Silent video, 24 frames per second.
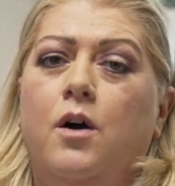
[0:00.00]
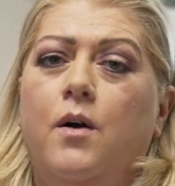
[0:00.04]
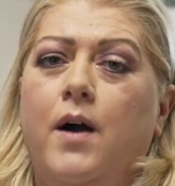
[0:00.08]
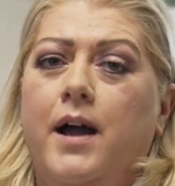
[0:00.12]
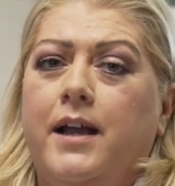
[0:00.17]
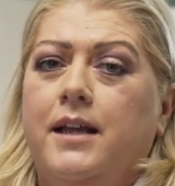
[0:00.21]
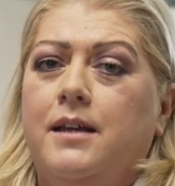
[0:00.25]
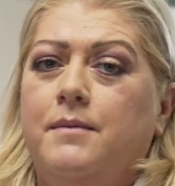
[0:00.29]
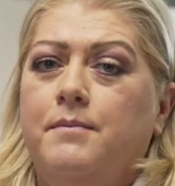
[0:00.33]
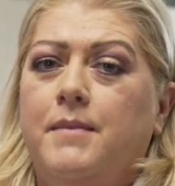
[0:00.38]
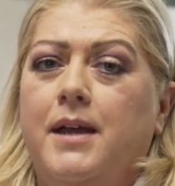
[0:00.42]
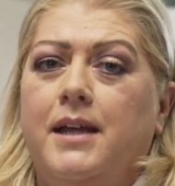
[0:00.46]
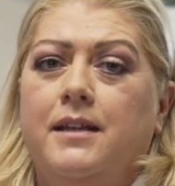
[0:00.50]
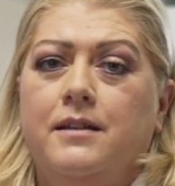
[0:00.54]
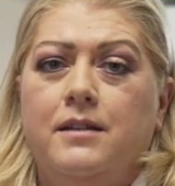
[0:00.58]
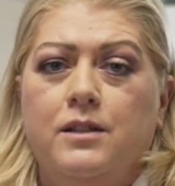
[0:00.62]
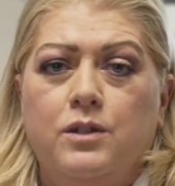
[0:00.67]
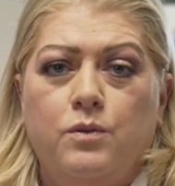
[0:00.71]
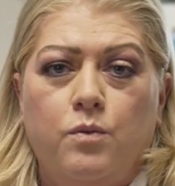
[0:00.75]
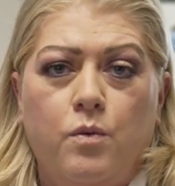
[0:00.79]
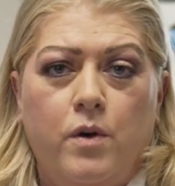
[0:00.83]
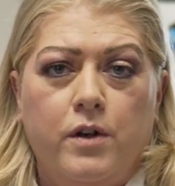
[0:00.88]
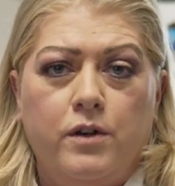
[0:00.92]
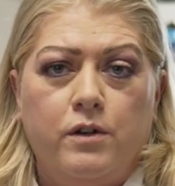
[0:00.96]
I can make
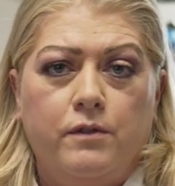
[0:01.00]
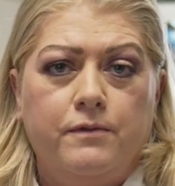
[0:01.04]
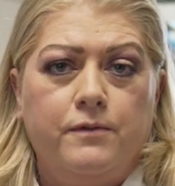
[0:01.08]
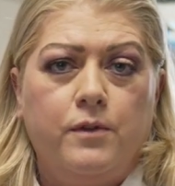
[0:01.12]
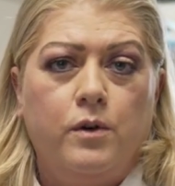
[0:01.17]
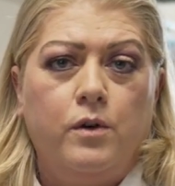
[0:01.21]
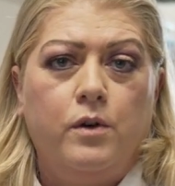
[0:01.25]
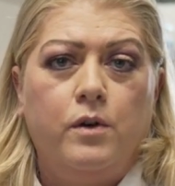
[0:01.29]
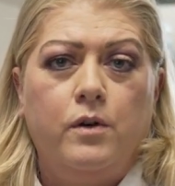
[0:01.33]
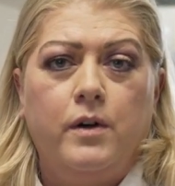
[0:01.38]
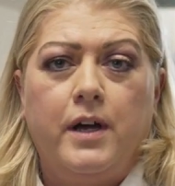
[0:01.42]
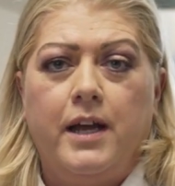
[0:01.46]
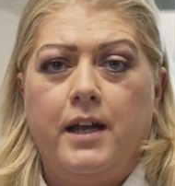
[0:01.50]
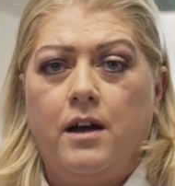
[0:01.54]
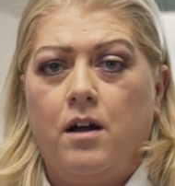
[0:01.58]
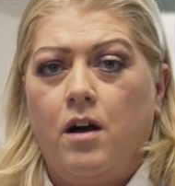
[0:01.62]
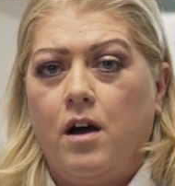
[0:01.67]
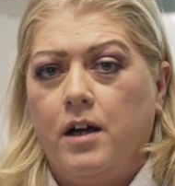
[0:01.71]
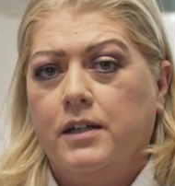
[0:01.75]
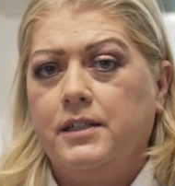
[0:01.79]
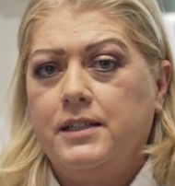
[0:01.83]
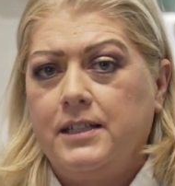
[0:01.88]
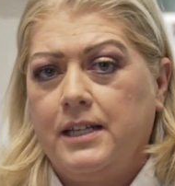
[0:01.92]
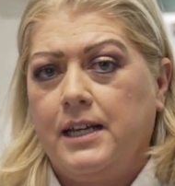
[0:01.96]
this wonderful and
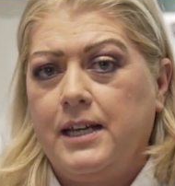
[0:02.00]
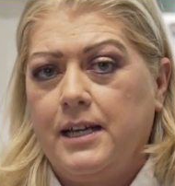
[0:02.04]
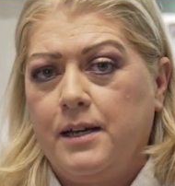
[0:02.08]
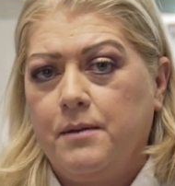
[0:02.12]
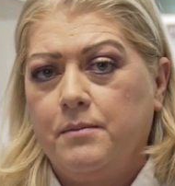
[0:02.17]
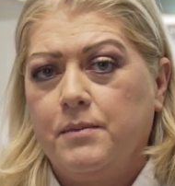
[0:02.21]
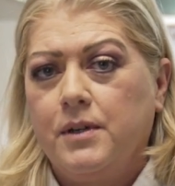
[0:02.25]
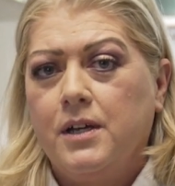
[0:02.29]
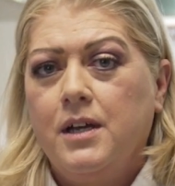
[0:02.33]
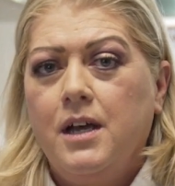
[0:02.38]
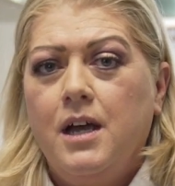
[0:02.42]
on temp.